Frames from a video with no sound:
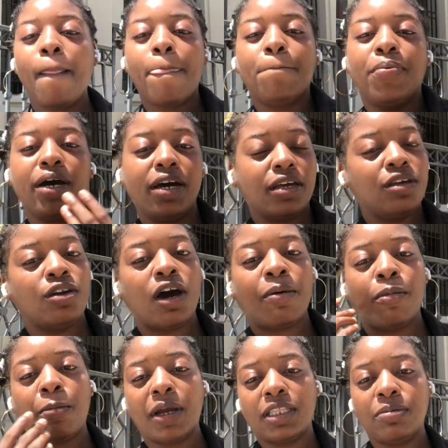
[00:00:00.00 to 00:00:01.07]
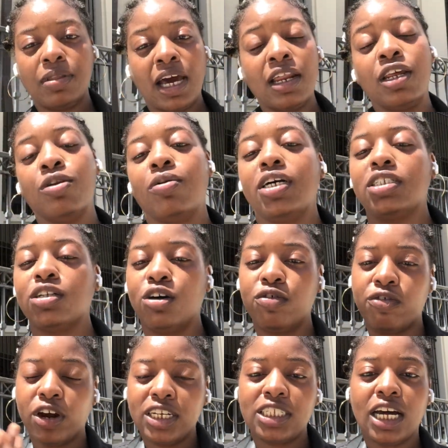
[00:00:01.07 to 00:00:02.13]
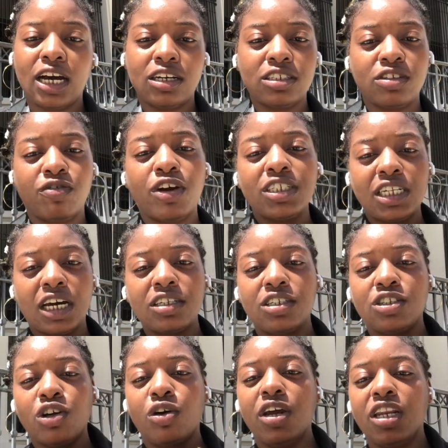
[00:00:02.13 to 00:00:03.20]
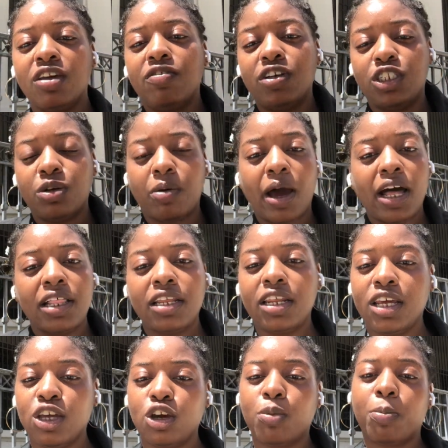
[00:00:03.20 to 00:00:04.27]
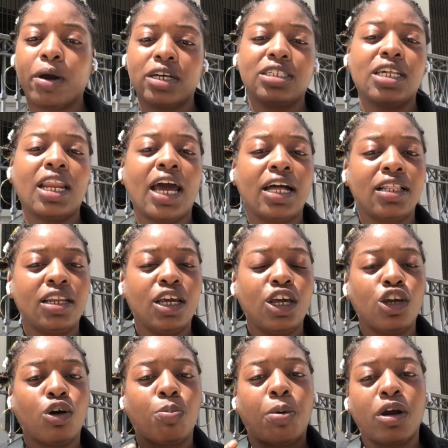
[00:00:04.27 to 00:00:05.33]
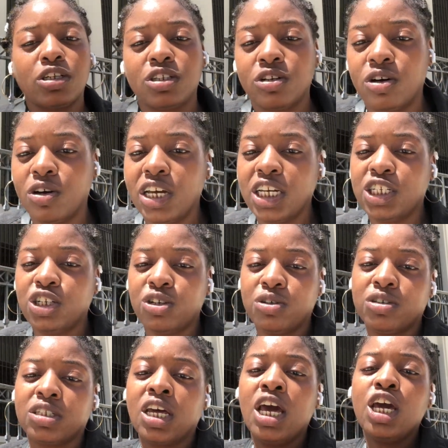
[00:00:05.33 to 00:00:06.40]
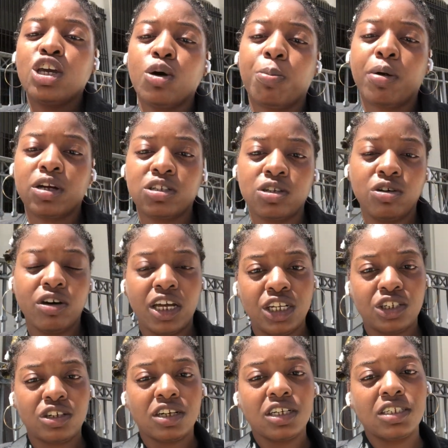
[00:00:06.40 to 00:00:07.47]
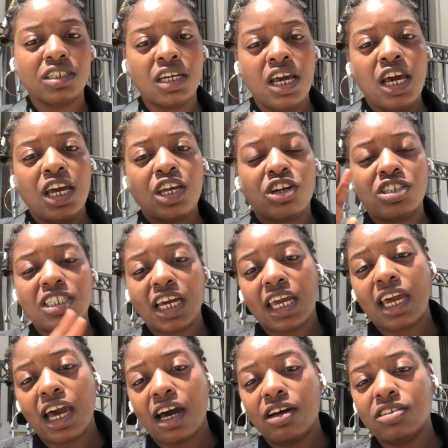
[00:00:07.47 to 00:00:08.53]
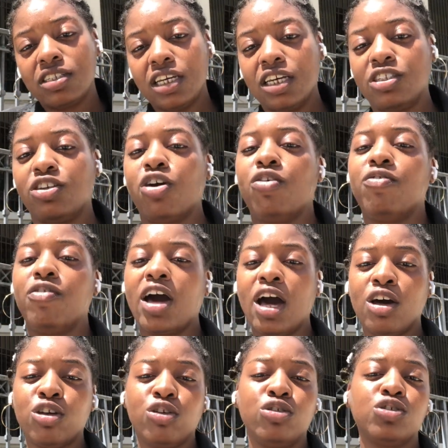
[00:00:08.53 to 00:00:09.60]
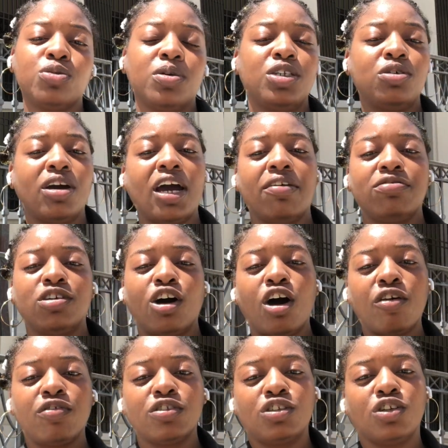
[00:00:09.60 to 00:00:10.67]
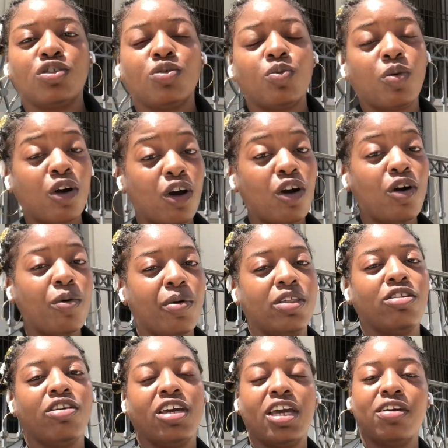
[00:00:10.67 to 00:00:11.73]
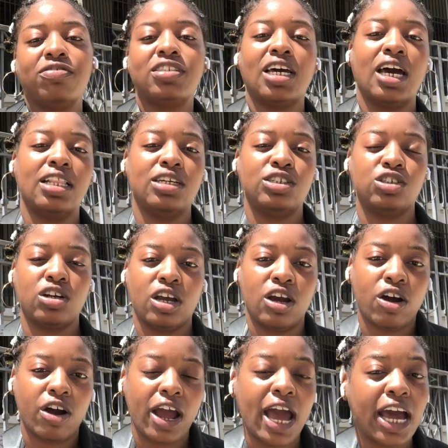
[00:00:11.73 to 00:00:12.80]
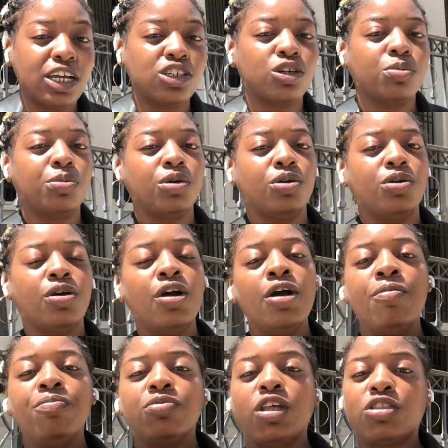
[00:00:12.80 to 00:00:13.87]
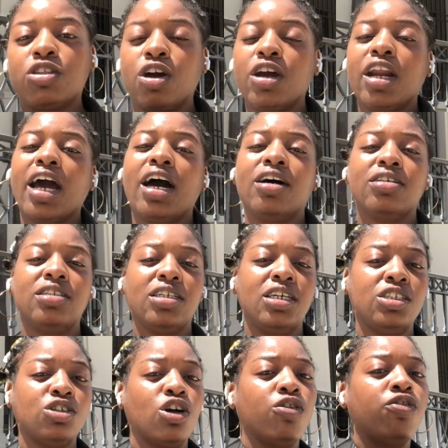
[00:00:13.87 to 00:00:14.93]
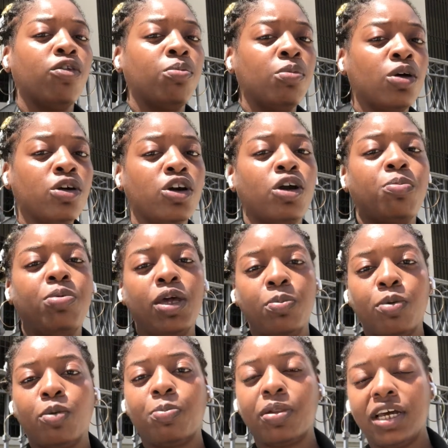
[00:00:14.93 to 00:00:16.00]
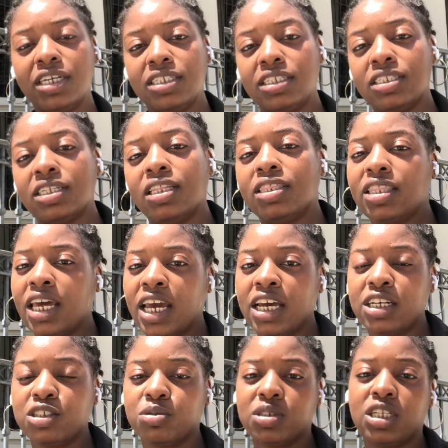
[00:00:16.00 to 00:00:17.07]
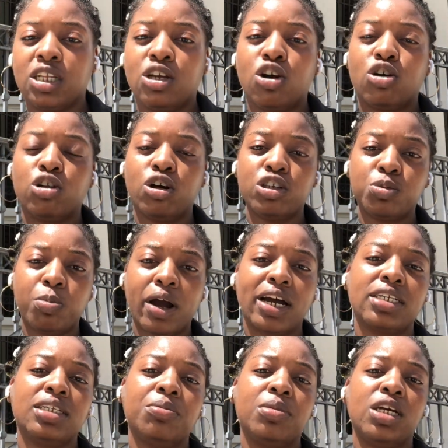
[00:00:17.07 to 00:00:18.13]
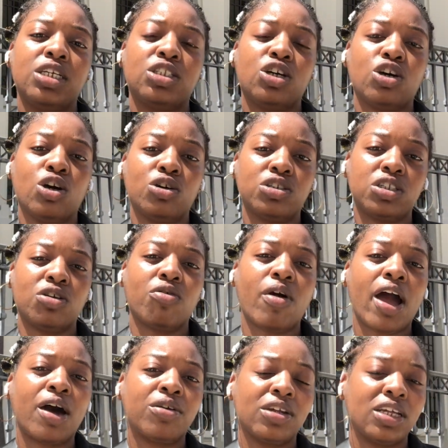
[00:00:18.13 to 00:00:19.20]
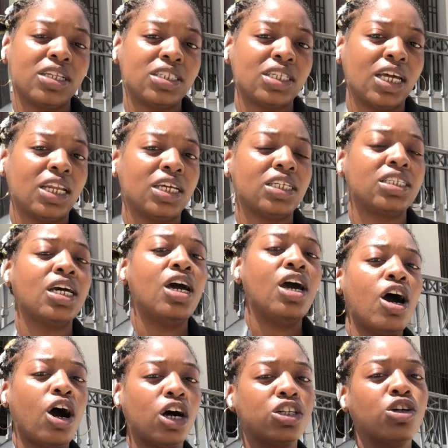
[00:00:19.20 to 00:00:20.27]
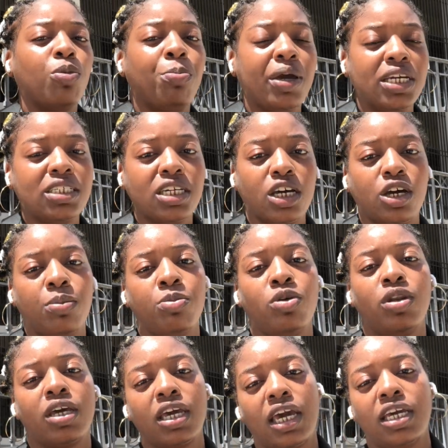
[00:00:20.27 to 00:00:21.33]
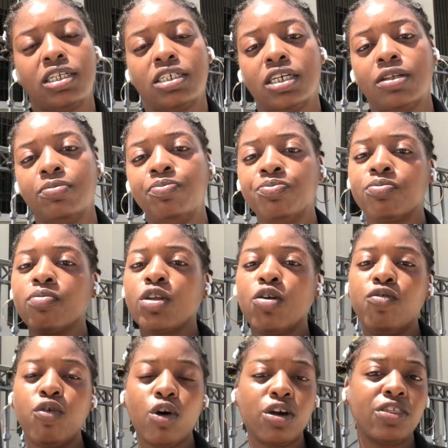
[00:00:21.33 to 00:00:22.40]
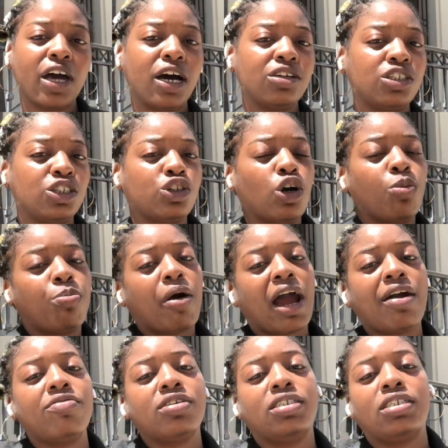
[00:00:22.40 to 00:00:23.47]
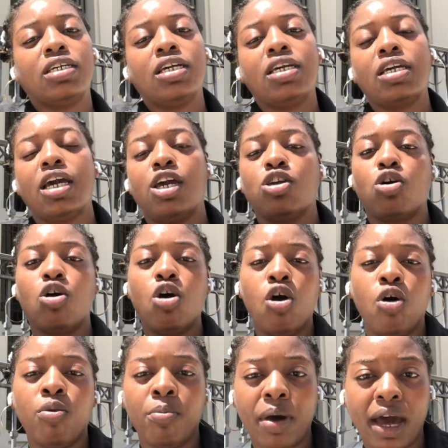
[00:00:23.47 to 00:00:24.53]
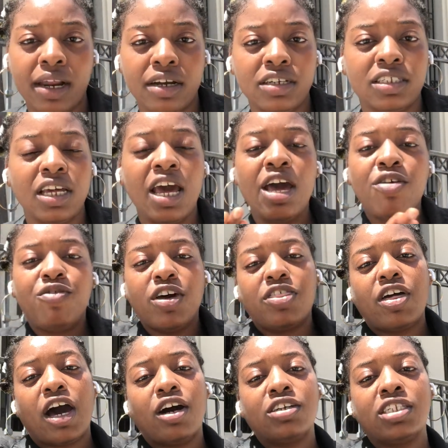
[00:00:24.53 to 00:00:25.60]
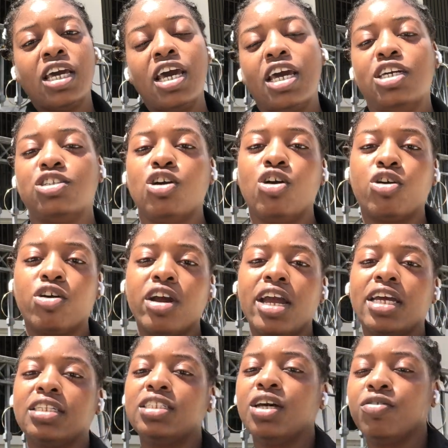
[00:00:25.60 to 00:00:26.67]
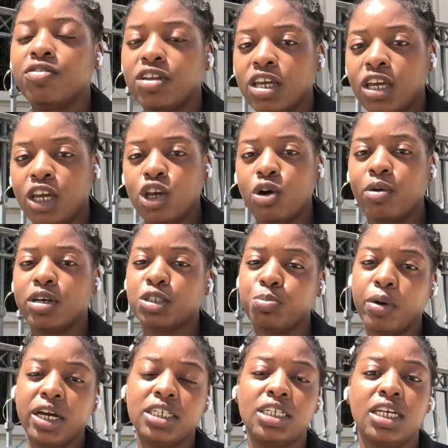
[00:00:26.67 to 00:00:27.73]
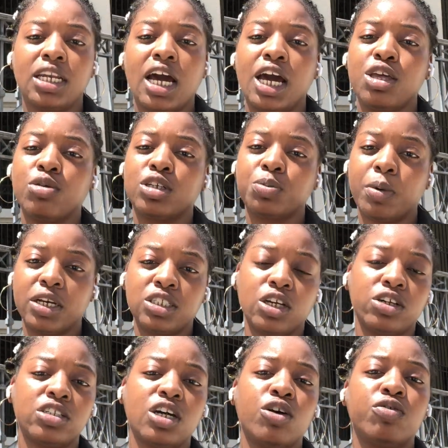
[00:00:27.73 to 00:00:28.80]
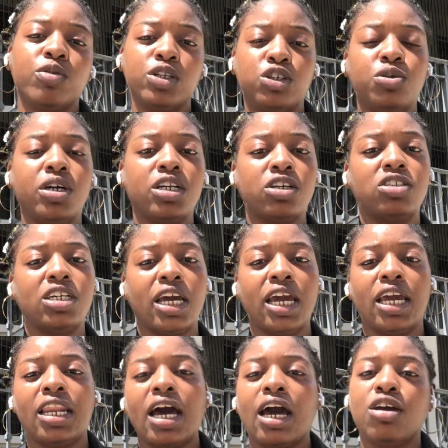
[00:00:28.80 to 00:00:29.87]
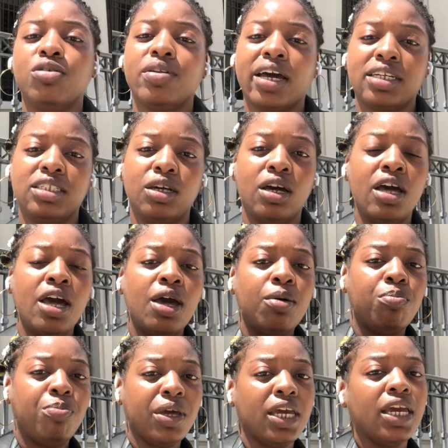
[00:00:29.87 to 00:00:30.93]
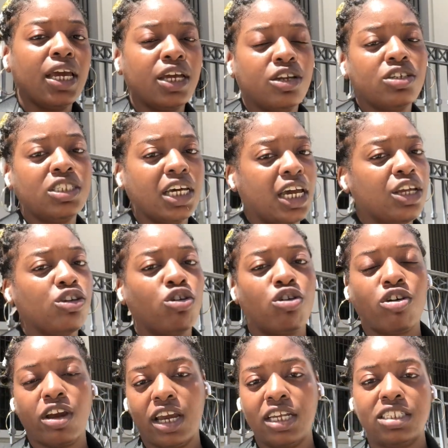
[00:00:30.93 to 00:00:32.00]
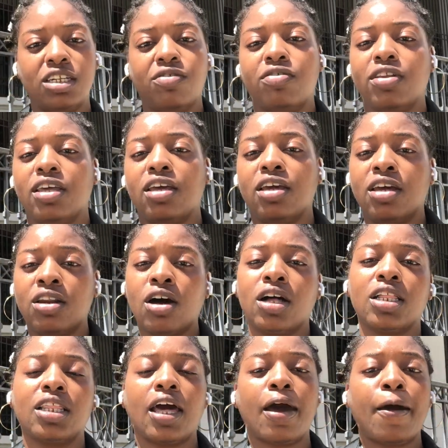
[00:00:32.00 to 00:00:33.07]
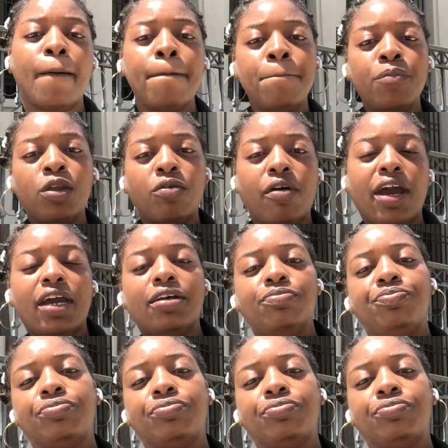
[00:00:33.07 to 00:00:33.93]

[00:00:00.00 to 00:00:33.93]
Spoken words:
But, you know, I'm going to break them down anyway. So first house is your individuality, your personality, your personal issues, your personal interests. Your second house is your values, what you have to offer to the world, whether gift, talent, trait, or attribute. The third house is your familiar people, places, and things within your close proximity to your surroundings, and it's also basic communication. Fourth house is your privacy and your home matters. Fifth house is your creativity, your expression, how you express yourself, what you entertain, how you like to be entertained, your creativity and all of that, right?